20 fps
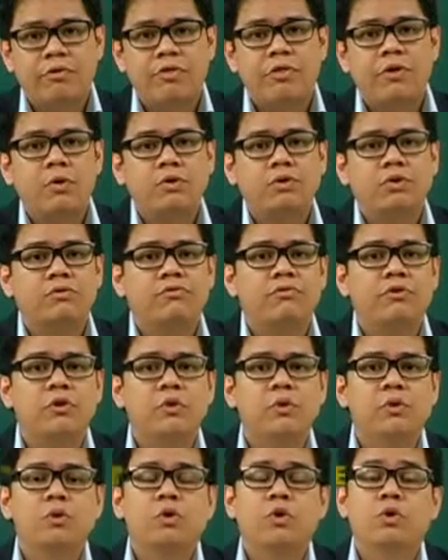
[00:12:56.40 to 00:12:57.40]
For those of
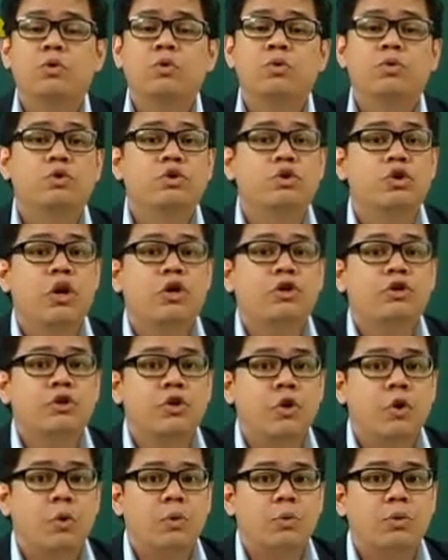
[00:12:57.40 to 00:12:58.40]
you who do not
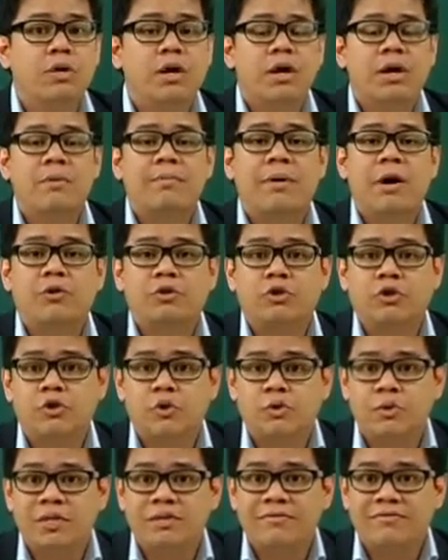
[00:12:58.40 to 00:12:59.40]
know about
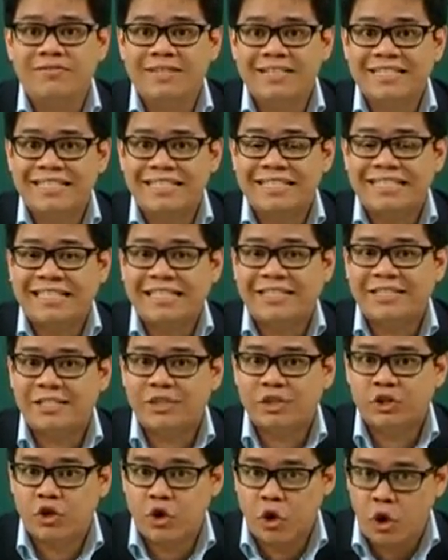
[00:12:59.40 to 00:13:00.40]
university
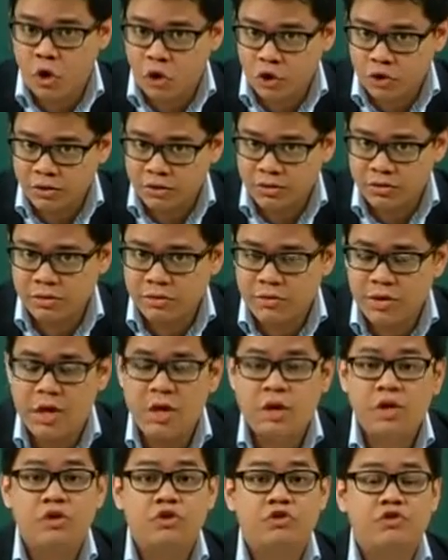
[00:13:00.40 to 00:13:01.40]
scores,
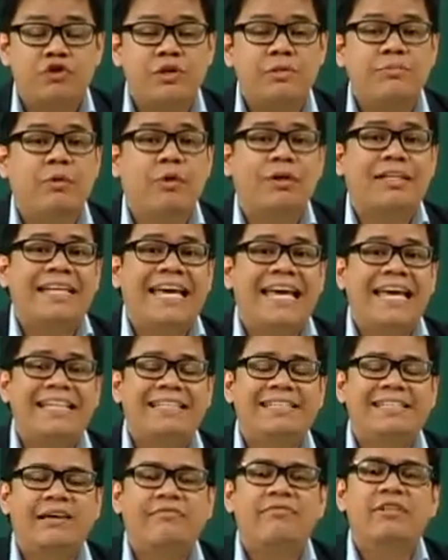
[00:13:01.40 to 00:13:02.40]

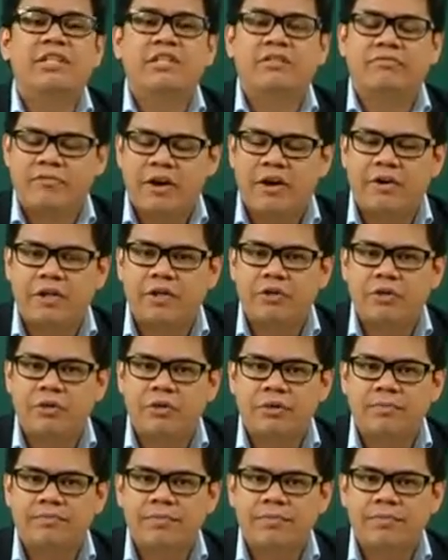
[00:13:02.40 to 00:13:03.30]
3.87 is very good.